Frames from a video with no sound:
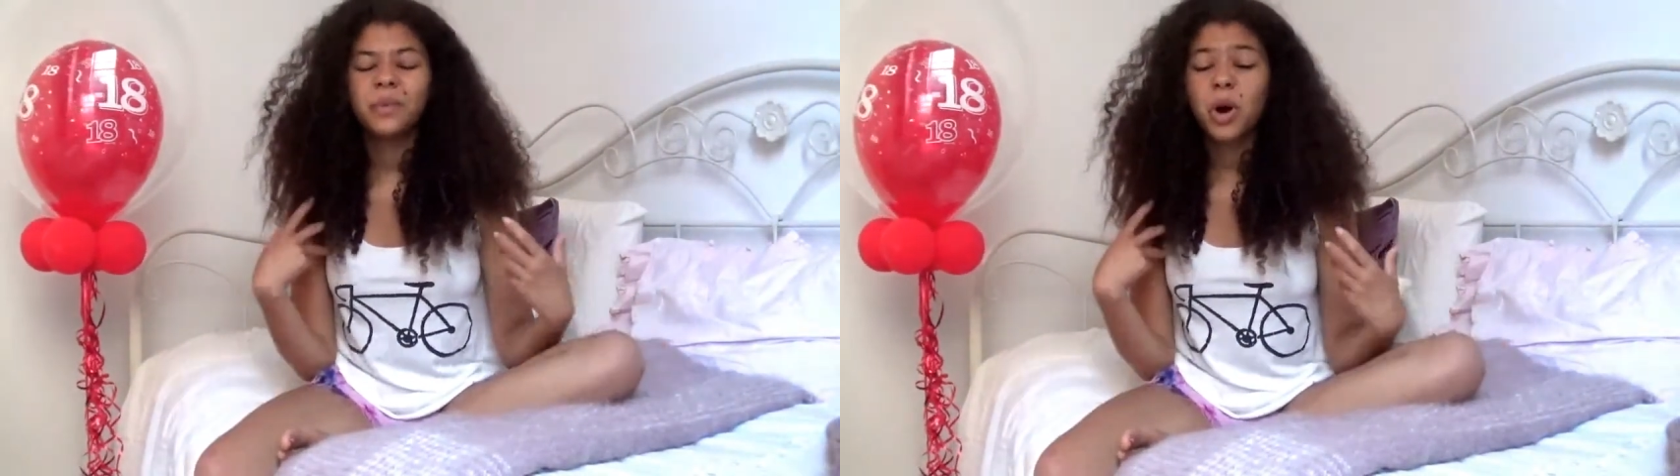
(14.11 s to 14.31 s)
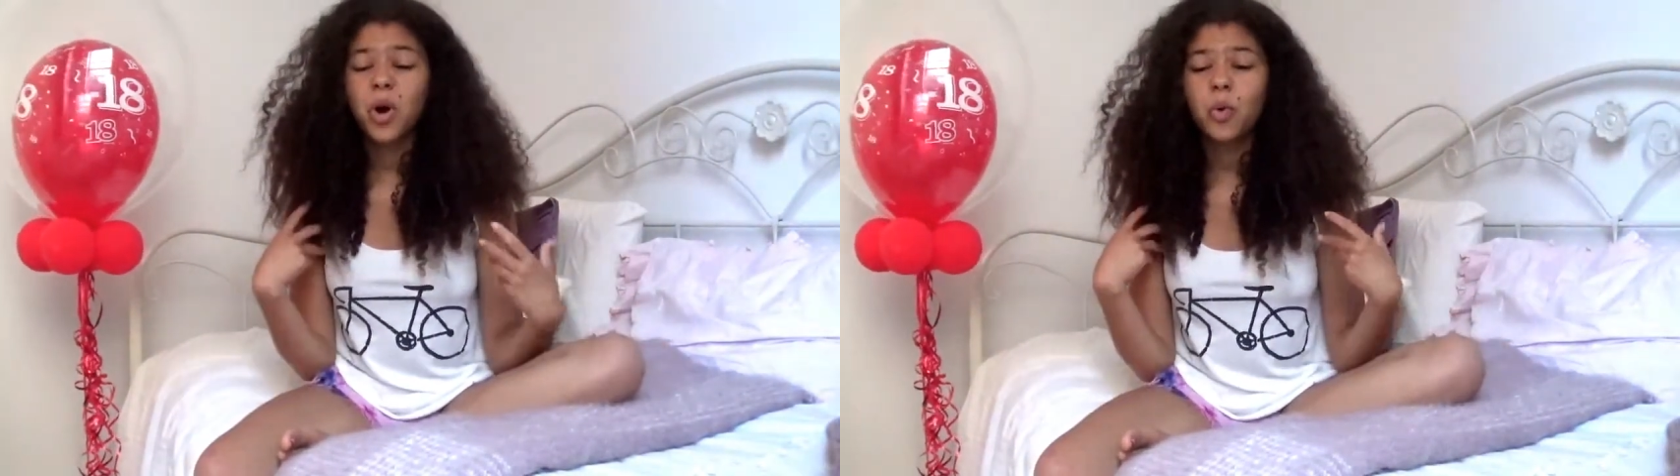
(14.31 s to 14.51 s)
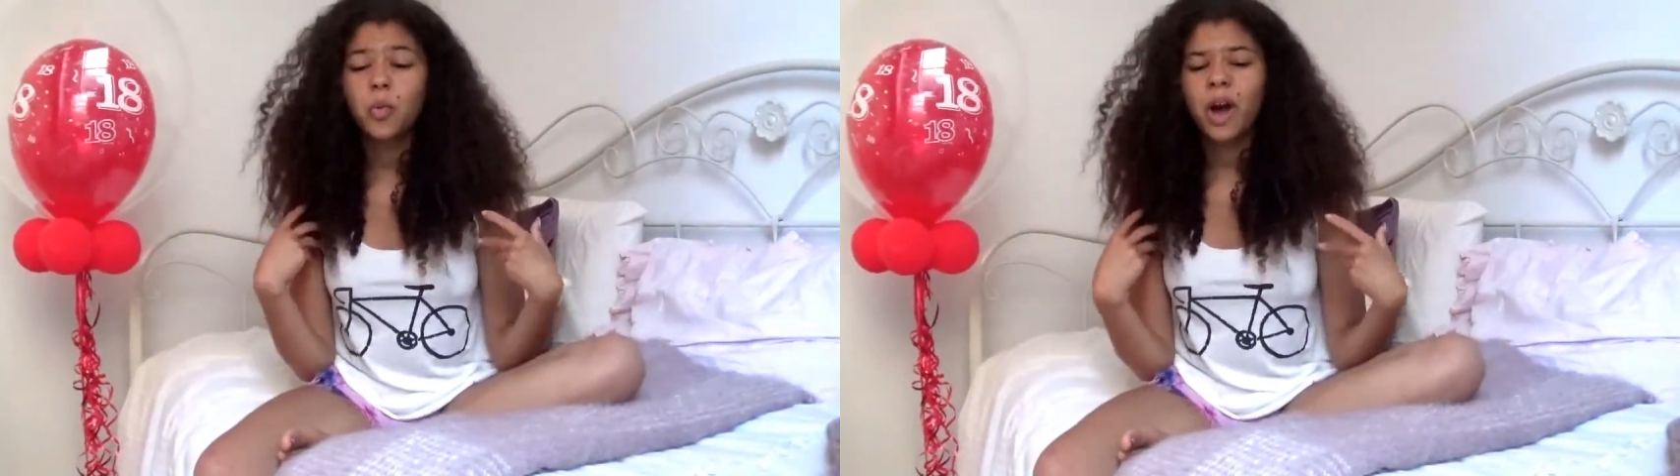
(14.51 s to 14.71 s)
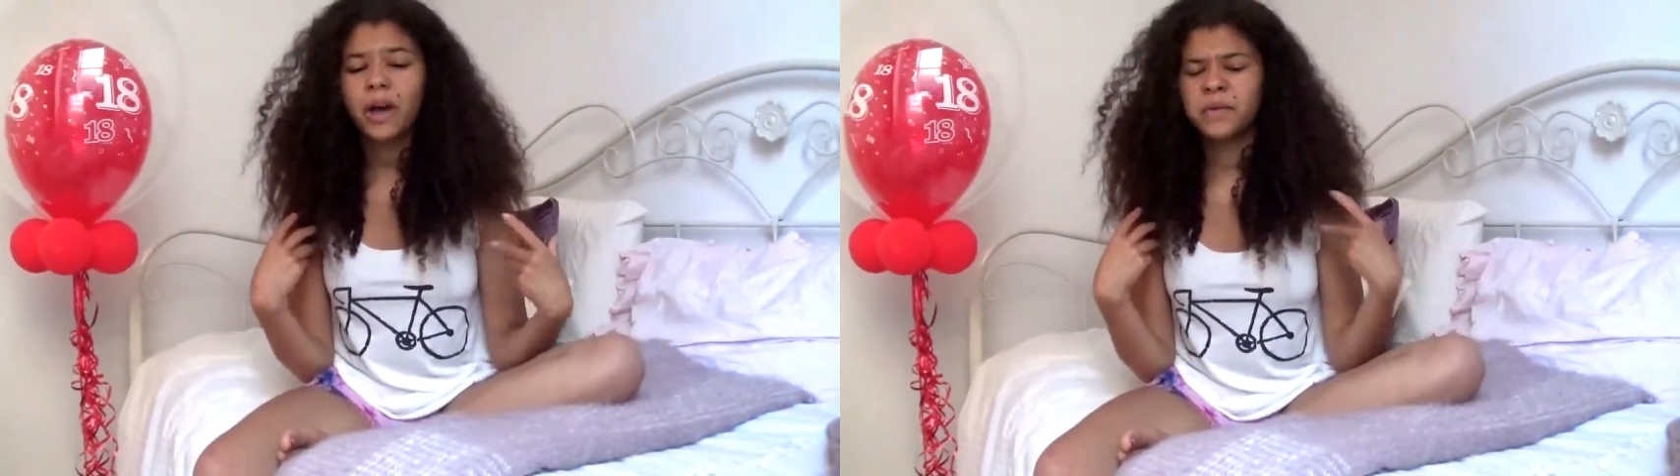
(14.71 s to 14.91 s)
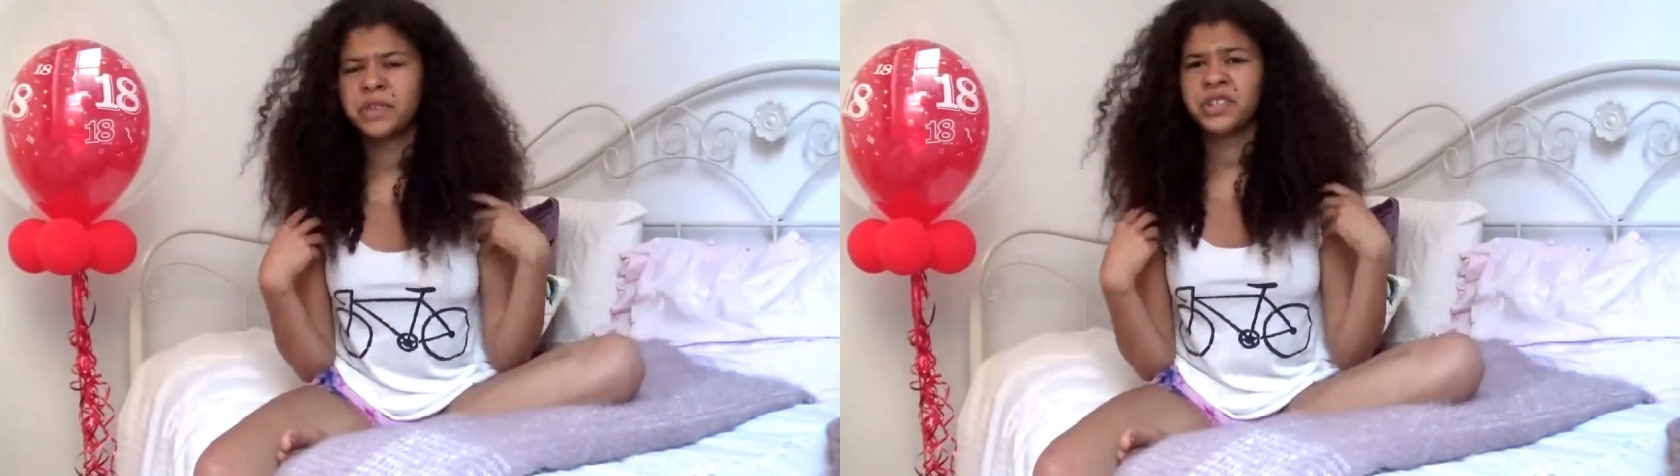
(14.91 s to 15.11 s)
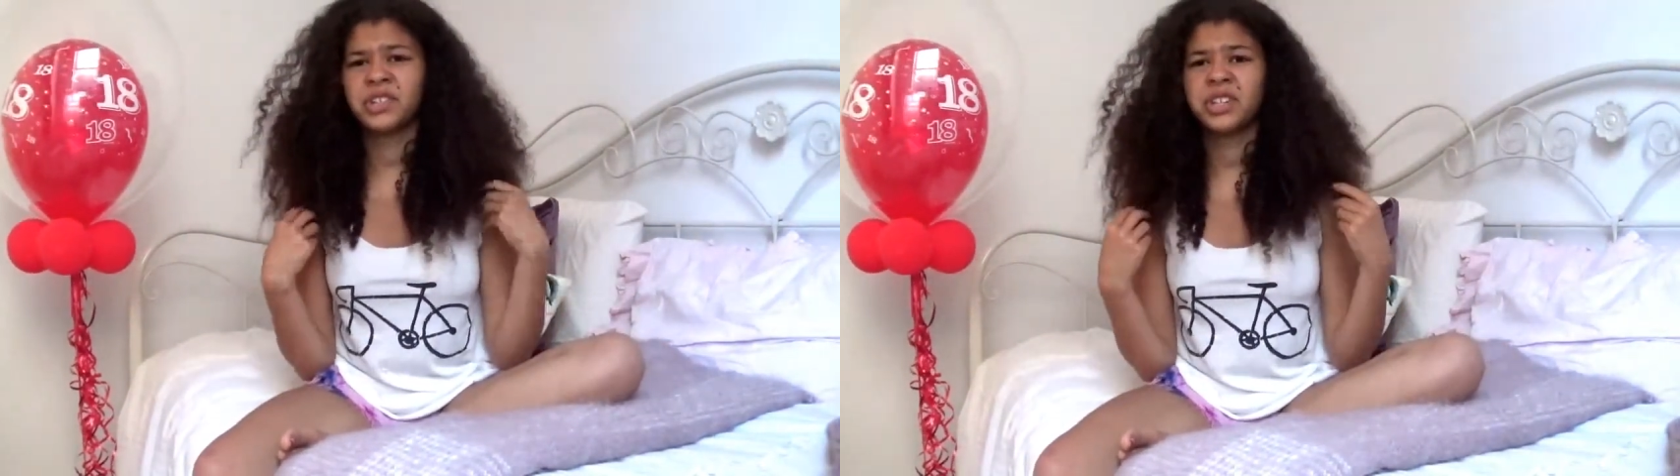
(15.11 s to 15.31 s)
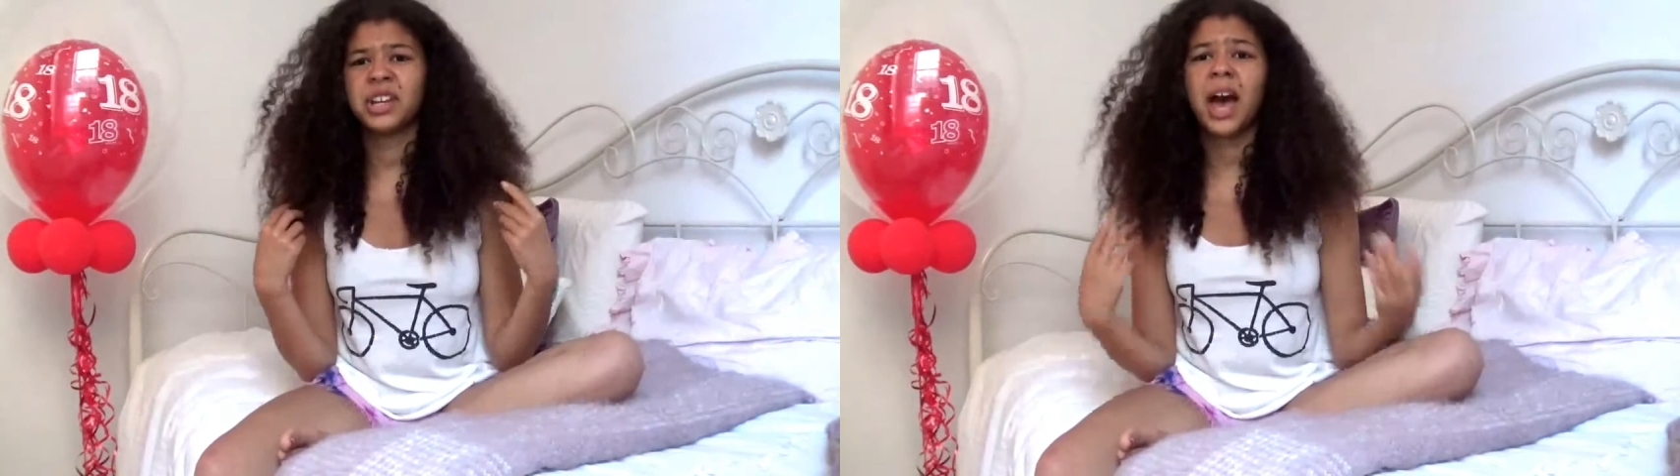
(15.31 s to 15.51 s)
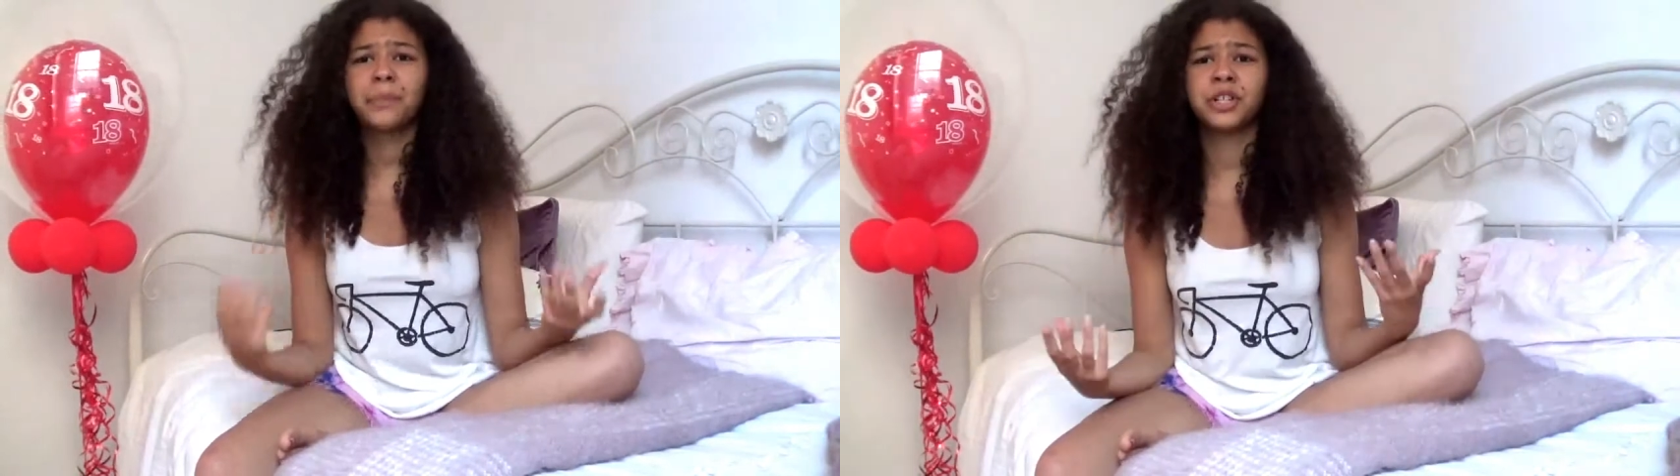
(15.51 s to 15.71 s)
Well, why was it just a
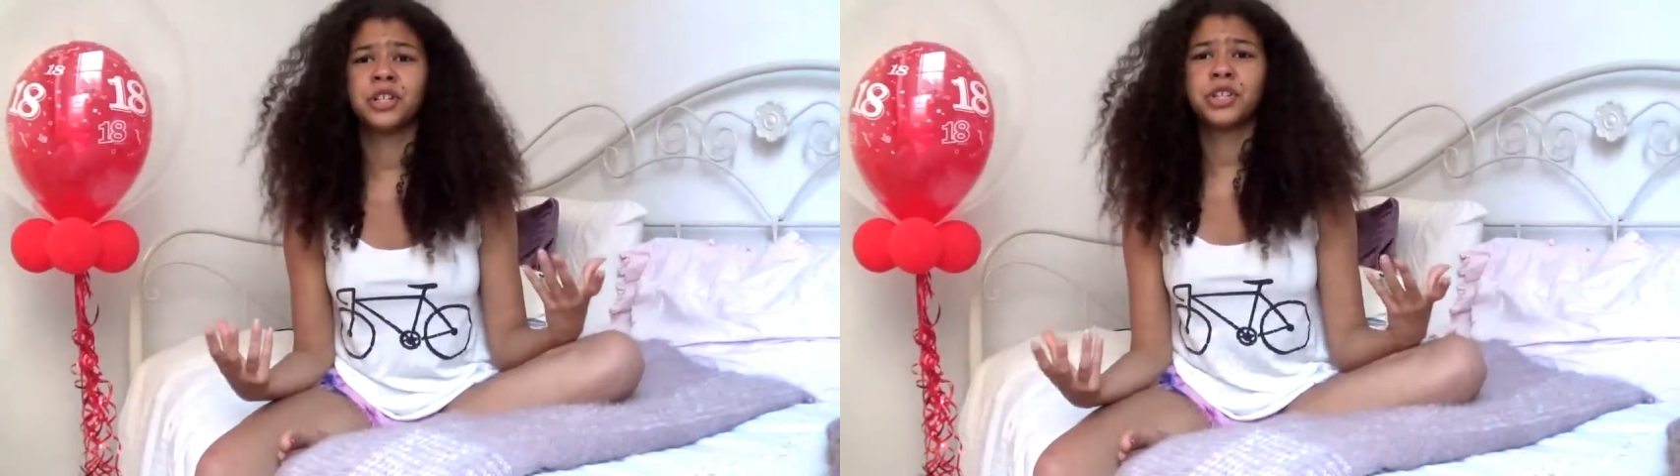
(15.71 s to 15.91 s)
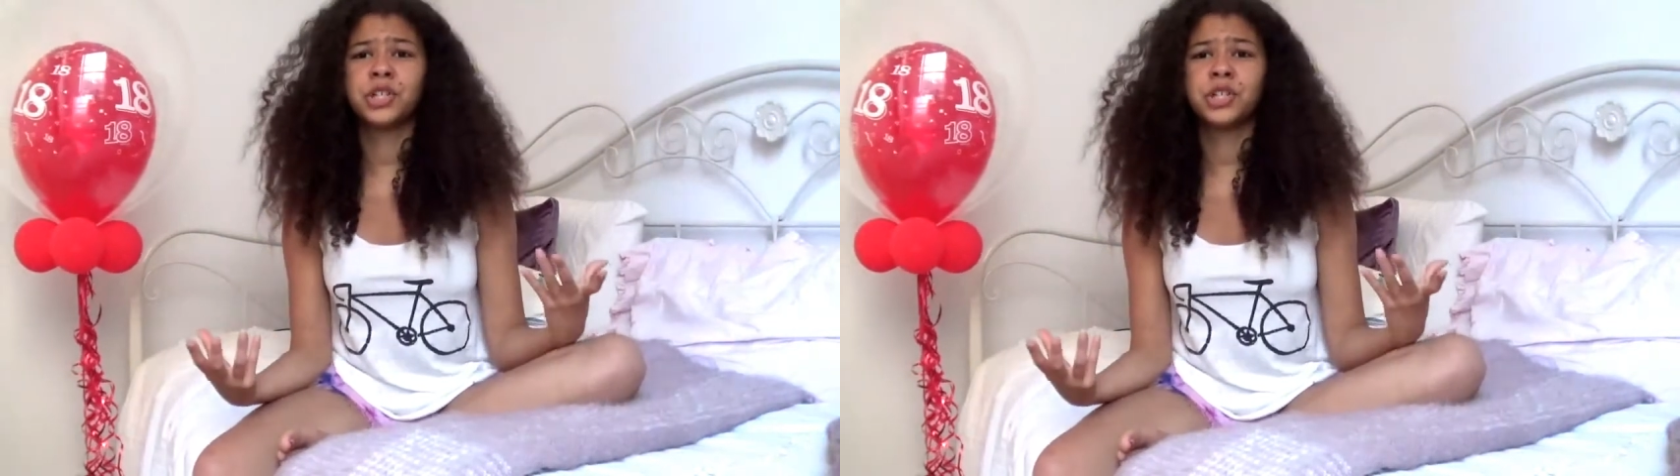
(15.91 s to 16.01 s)
Captain